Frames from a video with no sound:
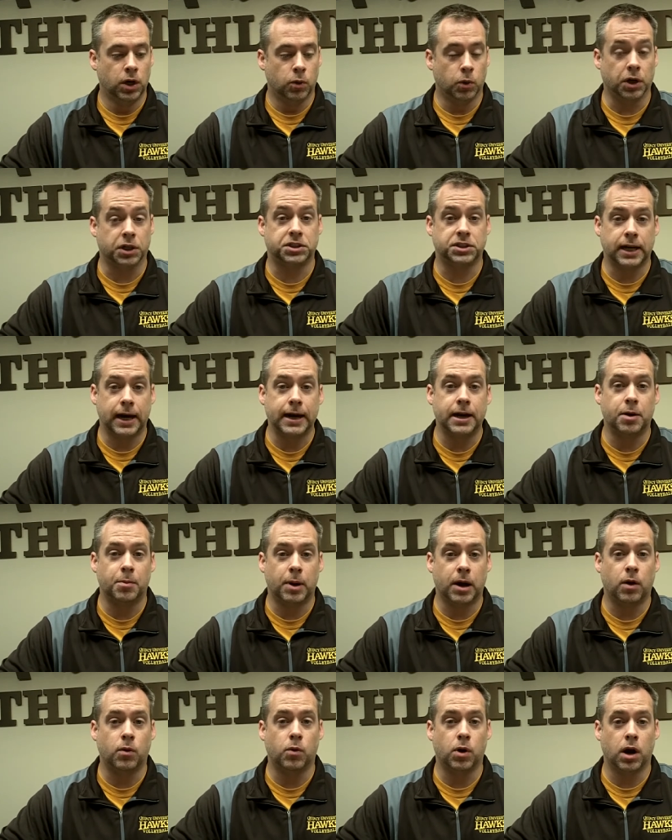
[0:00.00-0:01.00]
we're excited
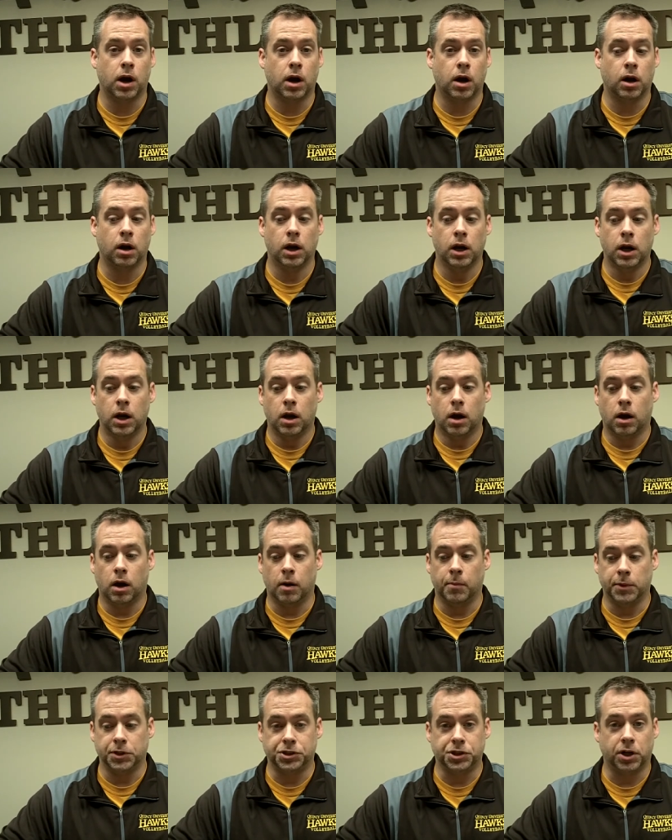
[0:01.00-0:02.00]
about where
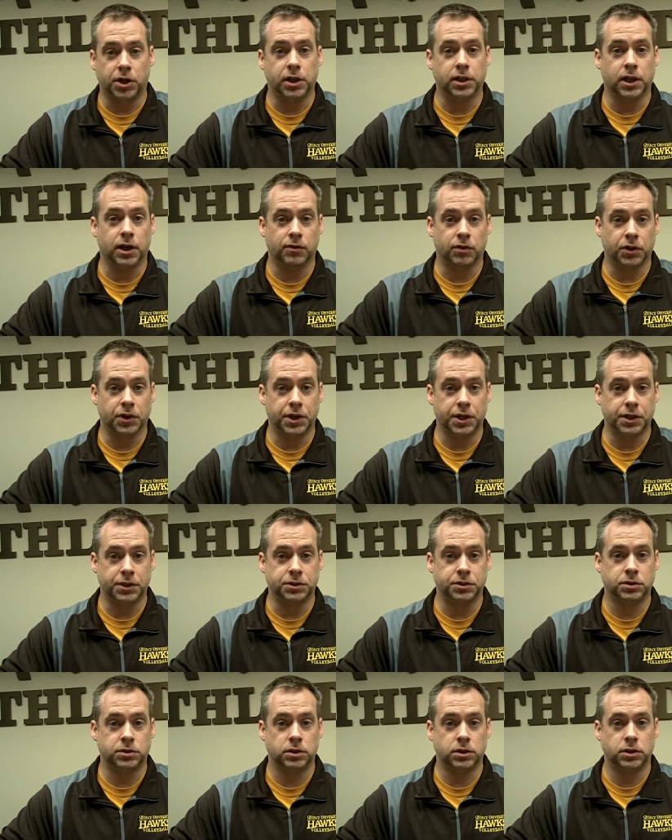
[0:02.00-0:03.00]
our maturity level
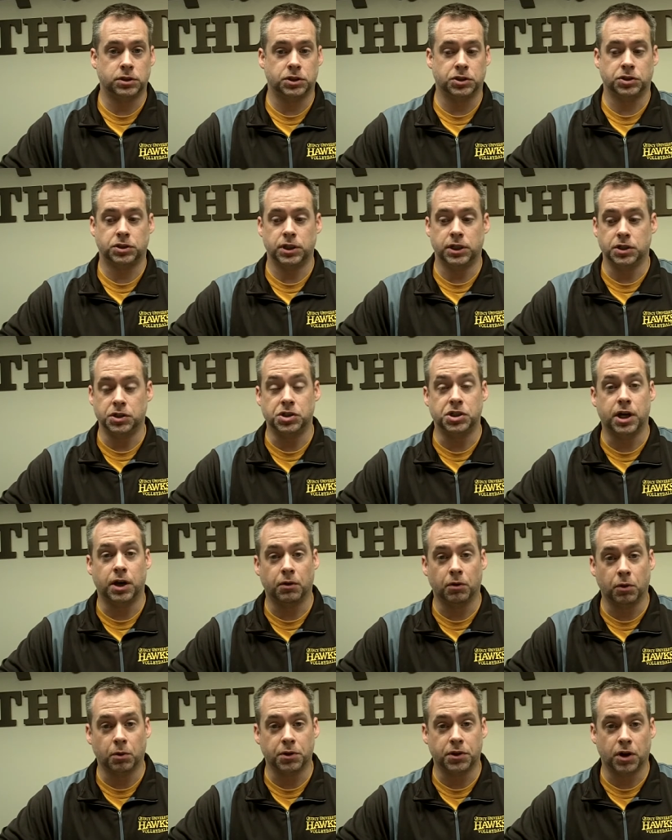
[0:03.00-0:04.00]
is just in
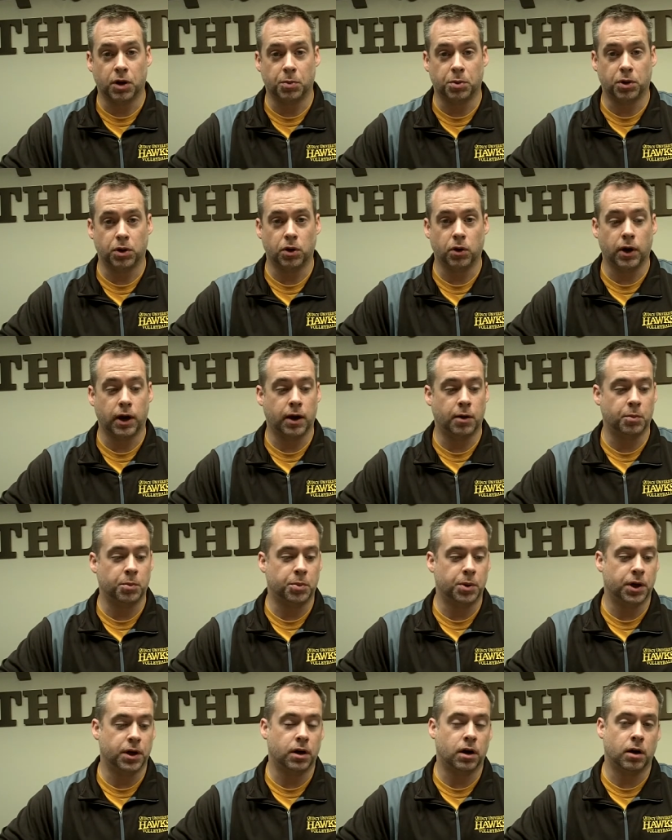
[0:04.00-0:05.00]
general with our program,
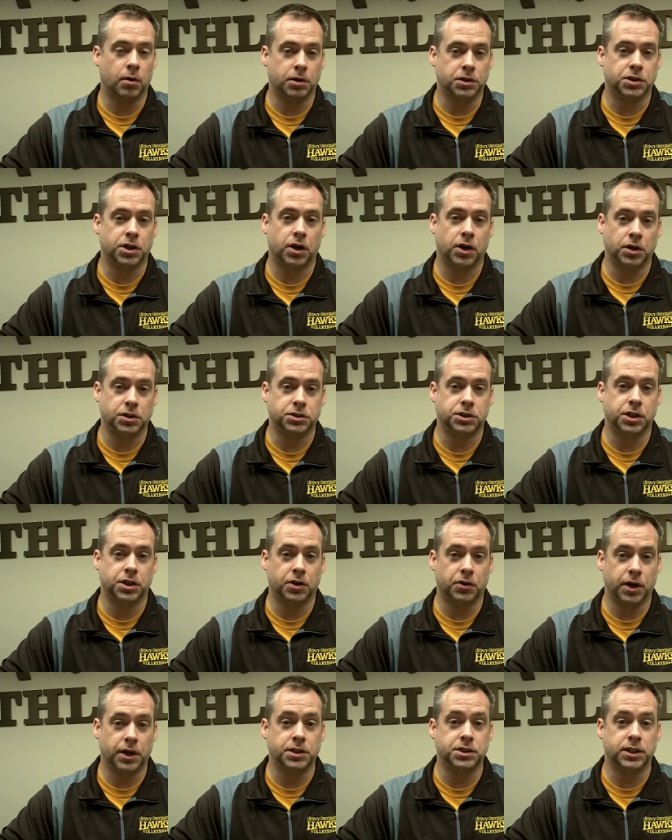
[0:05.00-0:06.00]
but our returners did a
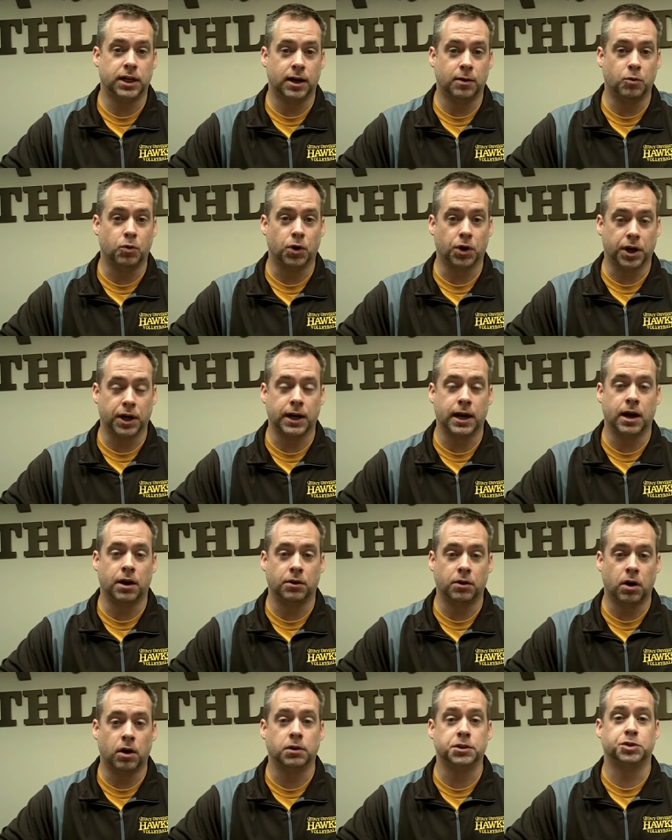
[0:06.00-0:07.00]
great job working
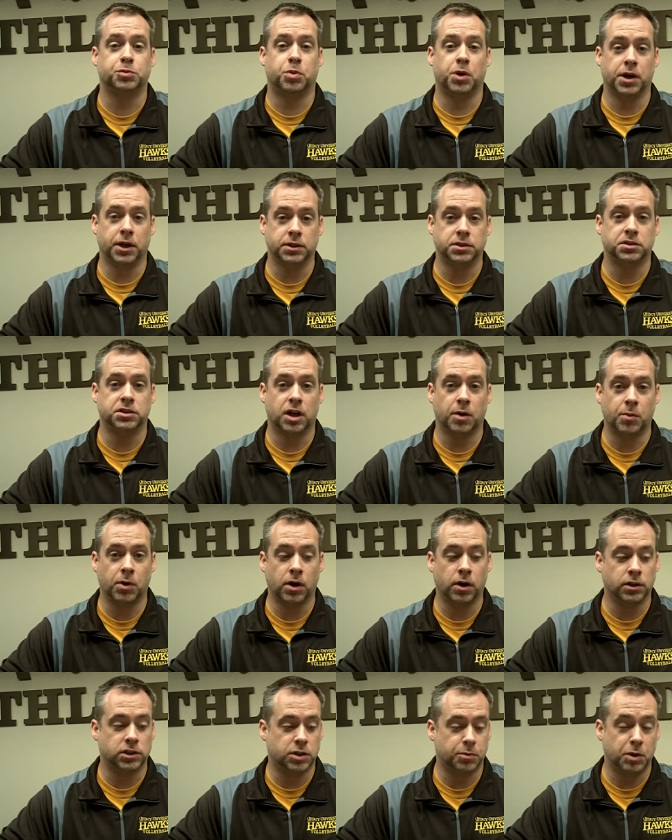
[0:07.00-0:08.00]
out all spring and
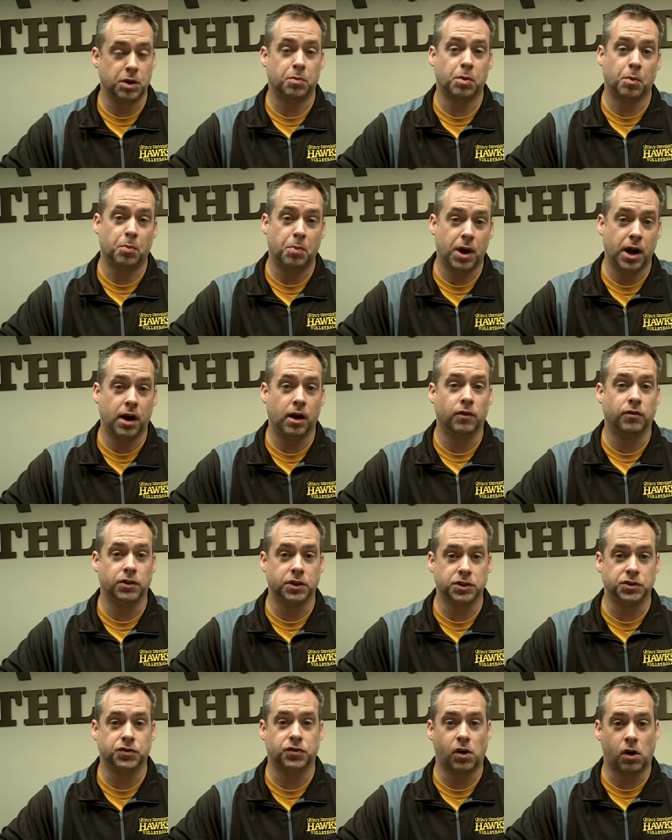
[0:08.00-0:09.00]
summer to be prepared for
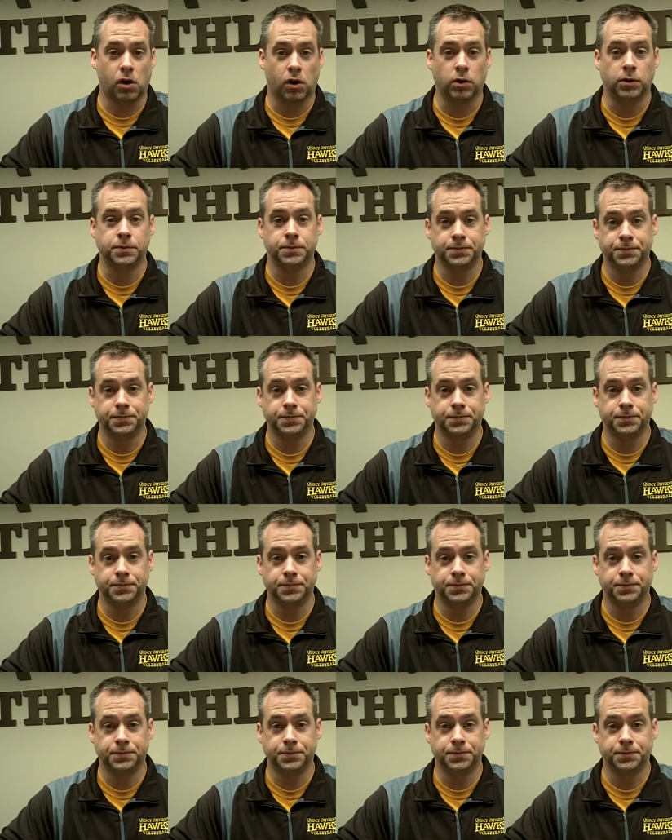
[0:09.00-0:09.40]
this fall.